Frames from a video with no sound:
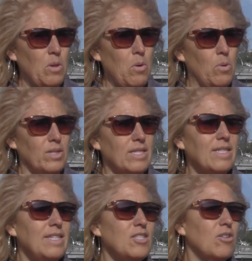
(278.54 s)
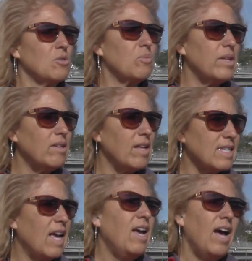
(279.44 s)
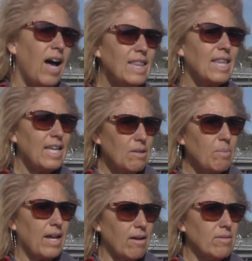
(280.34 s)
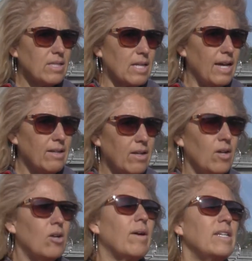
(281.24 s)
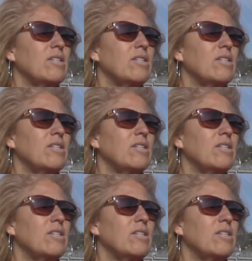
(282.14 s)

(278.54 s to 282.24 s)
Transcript: with the horses. They start to realize, I like being outside, or I